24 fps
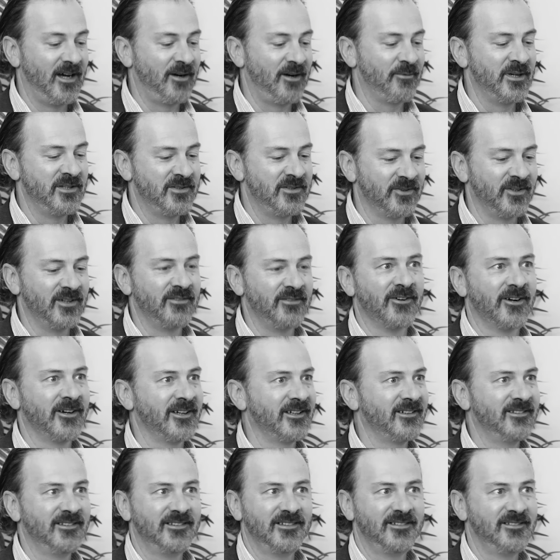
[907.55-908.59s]
Are we
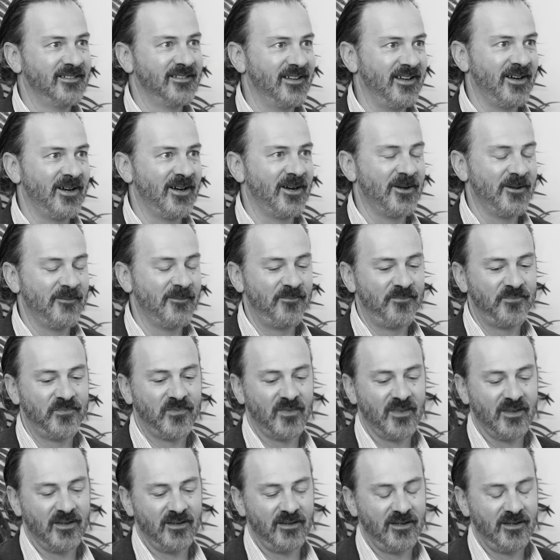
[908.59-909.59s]
delivering? Um,